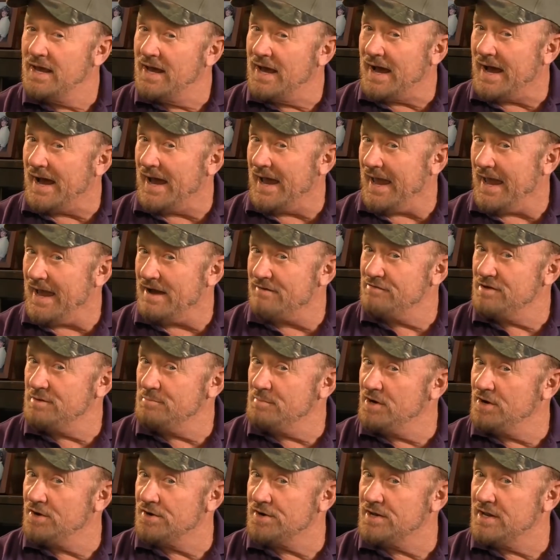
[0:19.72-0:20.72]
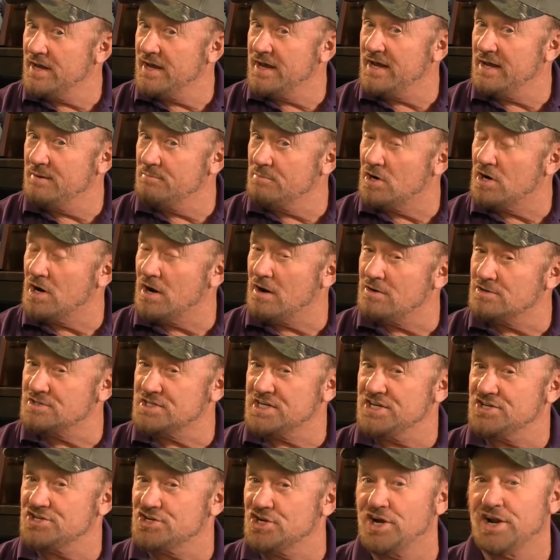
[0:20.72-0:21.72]
I have him here today because
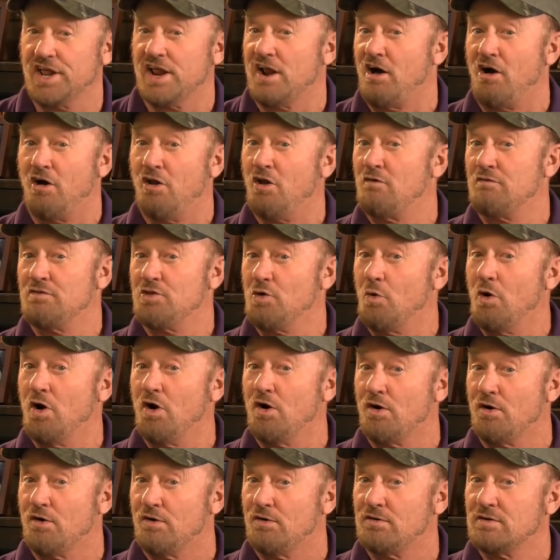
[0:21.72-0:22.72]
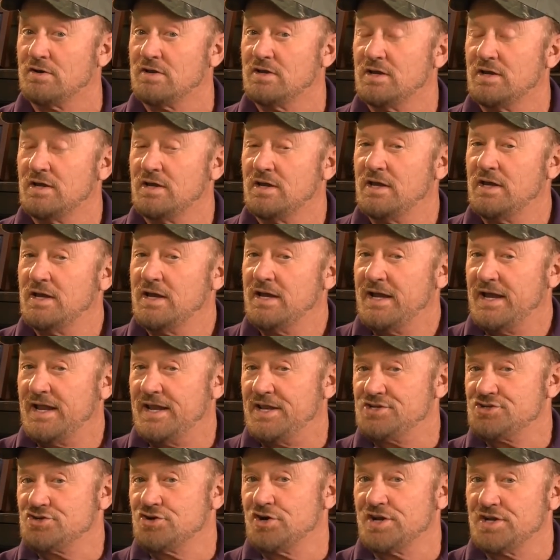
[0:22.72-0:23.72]
he's hunted all over the world and
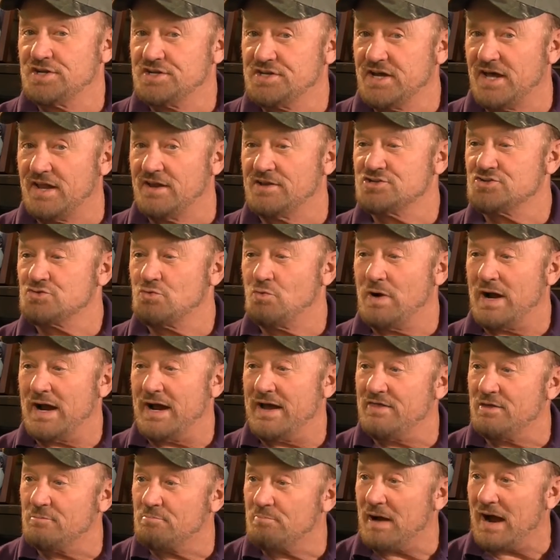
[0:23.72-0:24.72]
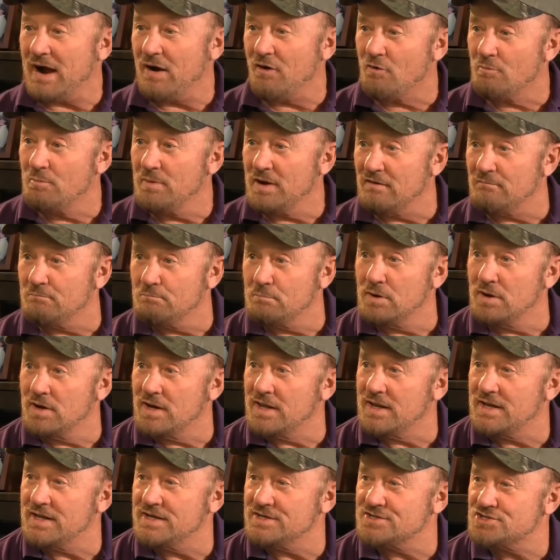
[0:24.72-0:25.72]
he's going to tell us why the Belt
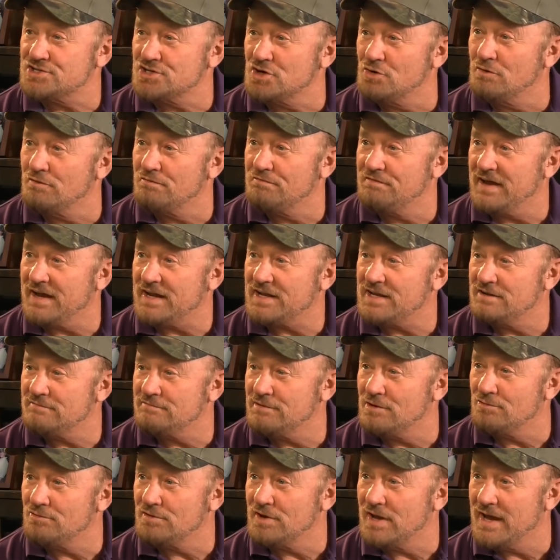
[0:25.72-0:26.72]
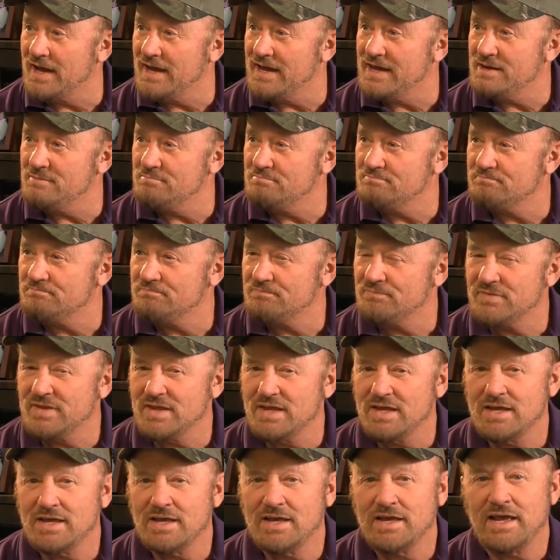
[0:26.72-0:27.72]
Bullet is so effective on game
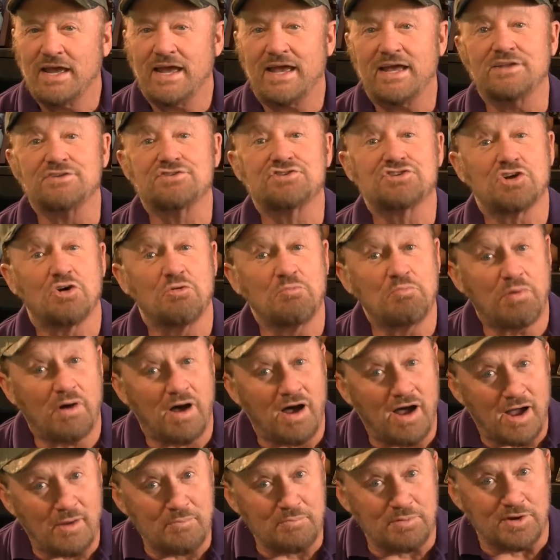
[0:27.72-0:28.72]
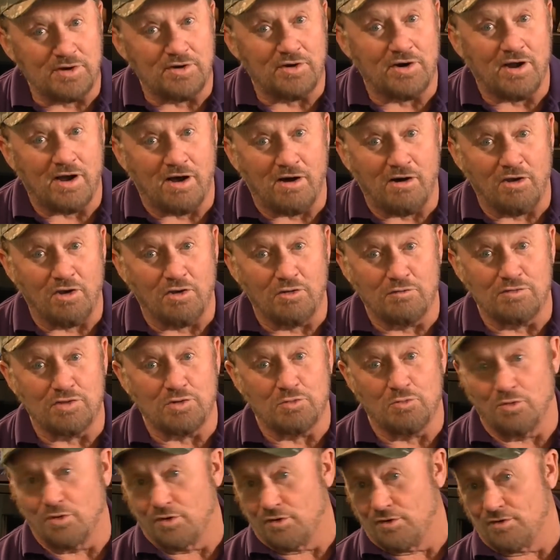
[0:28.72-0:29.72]
and so popular all over the
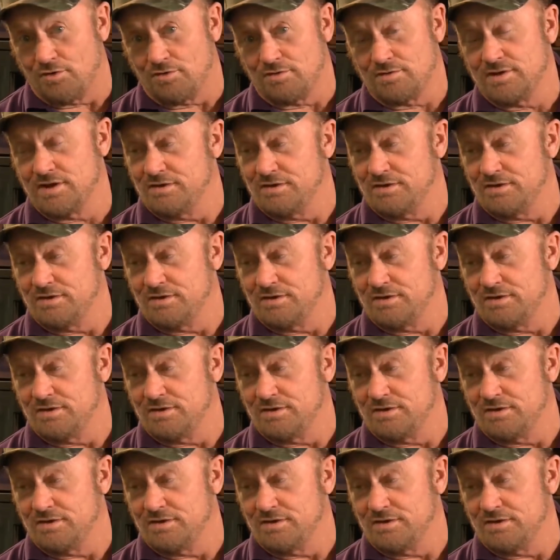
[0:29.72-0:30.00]
world.